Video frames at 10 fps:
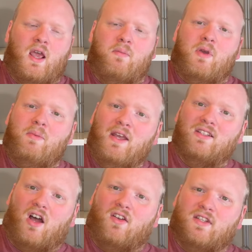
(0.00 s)
maybe it's
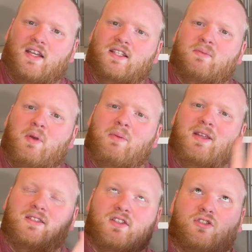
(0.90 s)
all sizes. Maybe
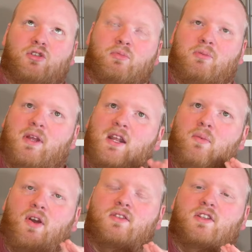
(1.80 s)
it's a super mini
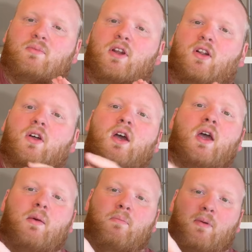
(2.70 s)
where it's in the middle.
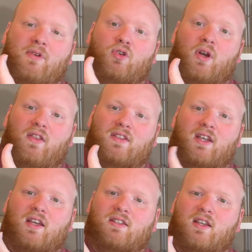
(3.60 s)
But majority of the
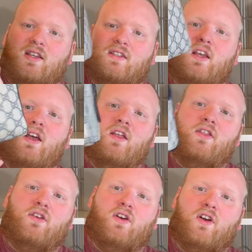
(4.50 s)
sizes,
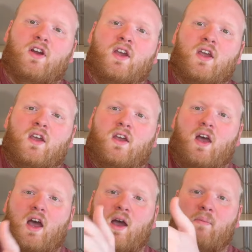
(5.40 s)
they're
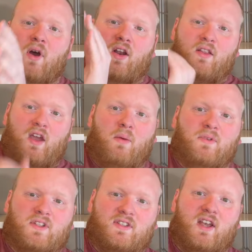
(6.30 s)
um, on the
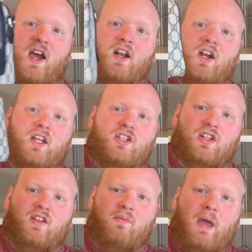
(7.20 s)
opposite side on each
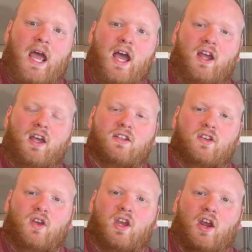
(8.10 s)
end of the bag. So
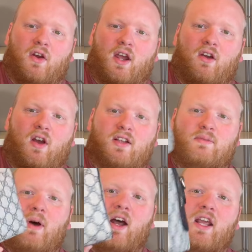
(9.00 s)
you can carry a
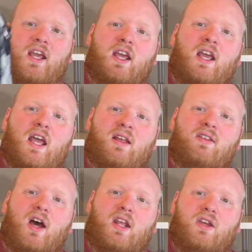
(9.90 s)
crossbody.
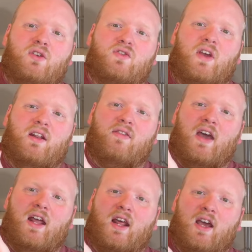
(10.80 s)
Not a huge fan of
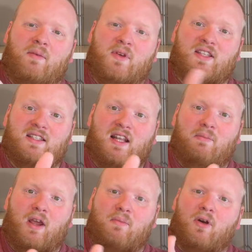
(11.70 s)
that. Um, as I said in
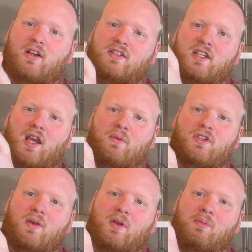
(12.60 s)
my unboxing, I wish
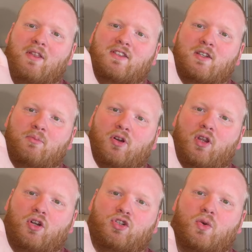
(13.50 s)
they would have made the zipper a
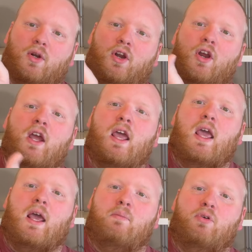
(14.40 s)
little shorter
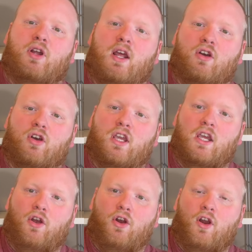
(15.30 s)
and put a hook
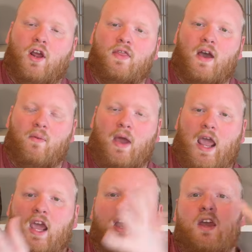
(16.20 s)
here. That
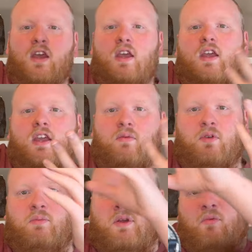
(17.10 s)
way it
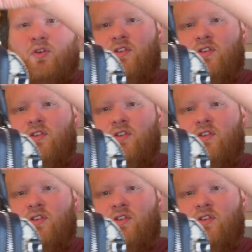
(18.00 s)
would be more